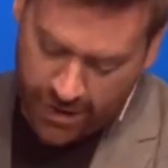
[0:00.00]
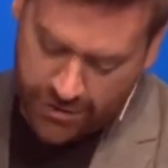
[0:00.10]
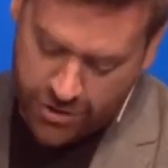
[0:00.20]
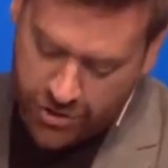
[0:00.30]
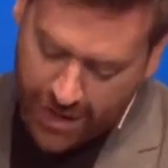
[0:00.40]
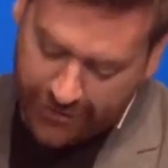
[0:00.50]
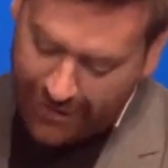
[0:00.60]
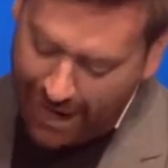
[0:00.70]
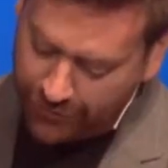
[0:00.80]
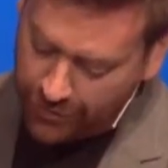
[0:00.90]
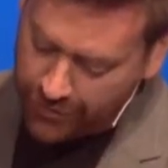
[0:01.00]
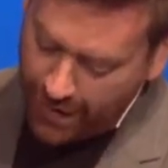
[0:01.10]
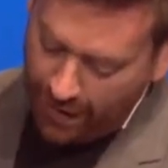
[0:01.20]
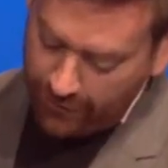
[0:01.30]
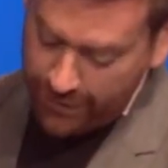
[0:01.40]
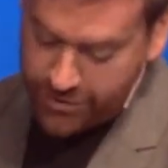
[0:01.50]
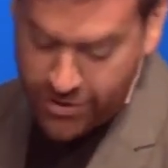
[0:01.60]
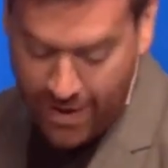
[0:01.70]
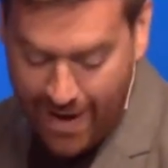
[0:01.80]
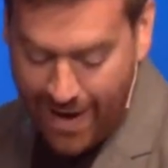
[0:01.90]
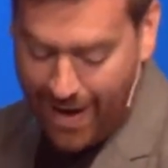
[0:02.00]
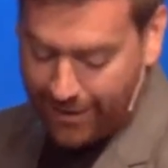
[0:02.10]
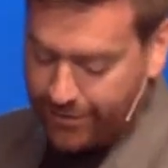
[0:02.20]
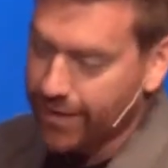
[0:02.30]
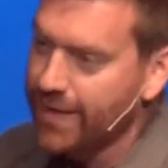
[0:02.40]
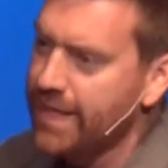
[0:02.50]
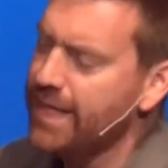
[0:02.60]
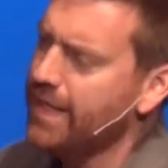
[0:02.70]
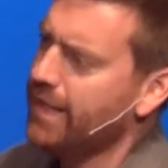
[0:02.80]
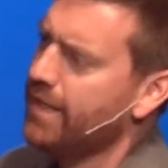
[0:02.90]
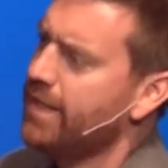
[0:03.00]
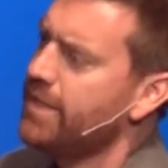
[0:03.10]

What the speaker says: to chase after knowledge as the key